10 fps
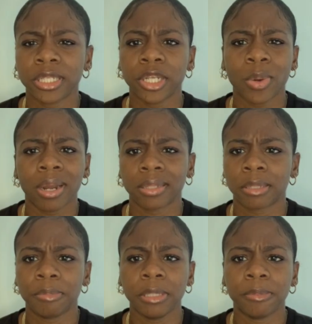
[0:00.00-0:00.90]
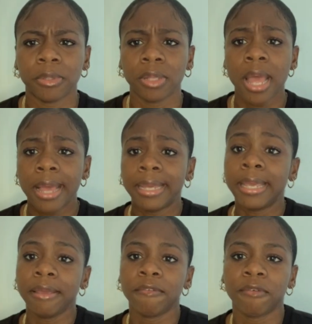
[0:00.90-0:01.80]
you know, a lot of people
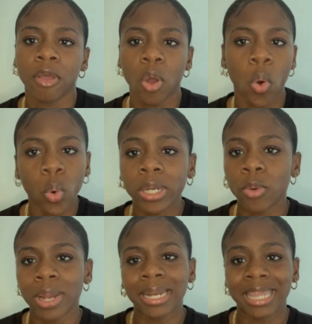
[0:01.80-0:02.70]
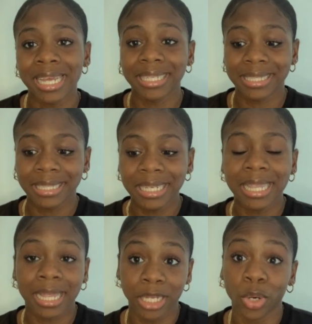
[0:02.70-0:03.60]
give only when they see
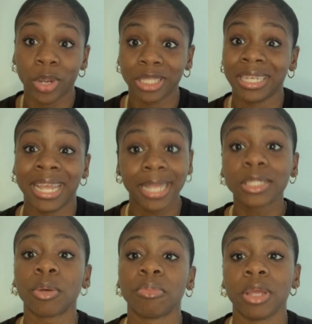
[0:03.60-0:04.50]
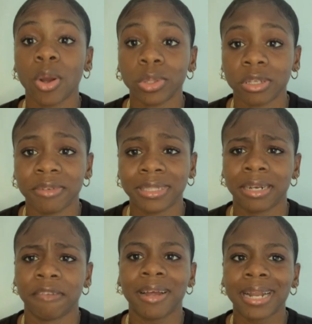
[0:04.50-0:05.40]
that they're going to get something out of it.
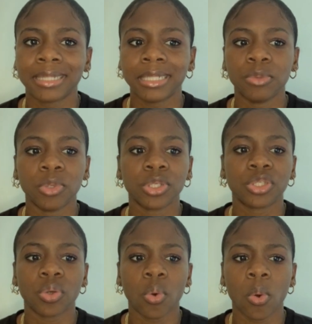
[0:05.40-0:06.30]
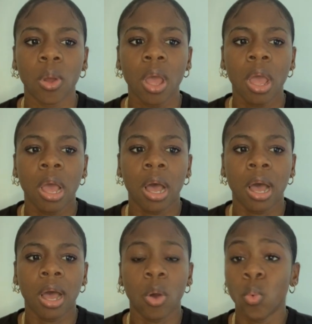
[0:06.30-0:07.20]
And the fact that he was so
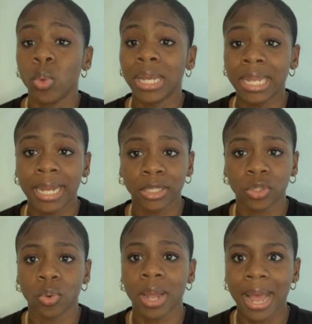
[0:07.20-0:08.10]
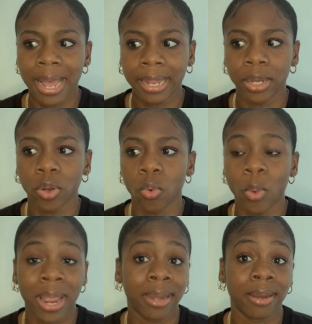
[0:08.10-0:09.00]
uh, willing and so kind
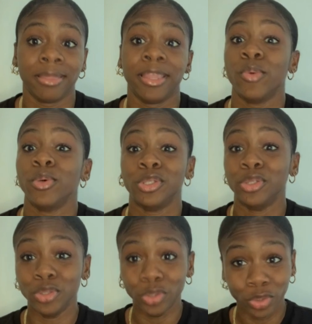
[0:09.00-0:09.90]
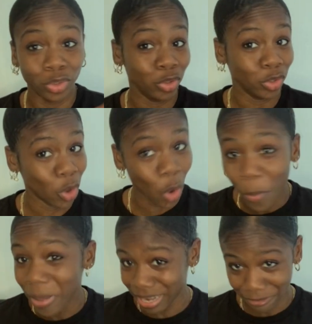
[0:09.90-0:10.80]
when there was
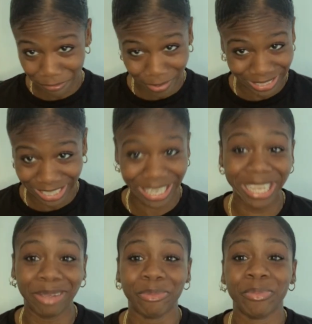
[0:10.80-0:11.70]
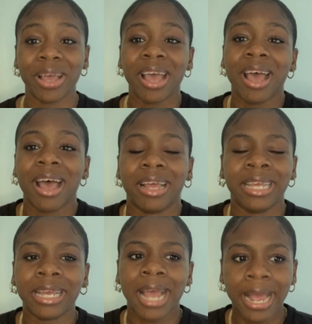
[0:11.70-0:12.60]
no benefit to him,
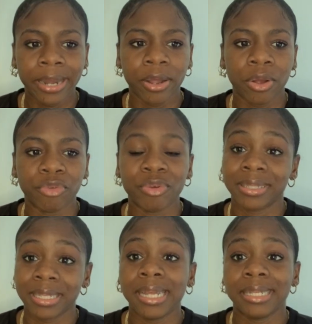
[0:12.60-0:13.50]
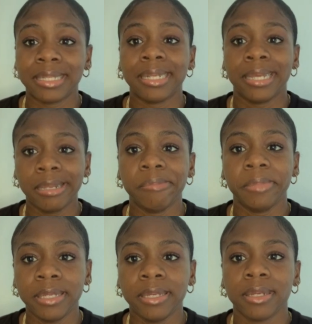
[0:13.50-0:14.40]
it kind of resonated in
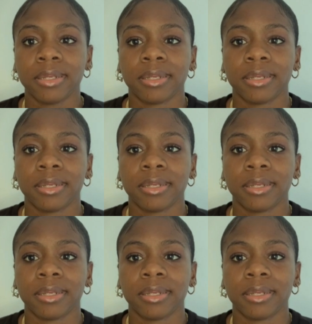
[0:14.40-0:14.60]
me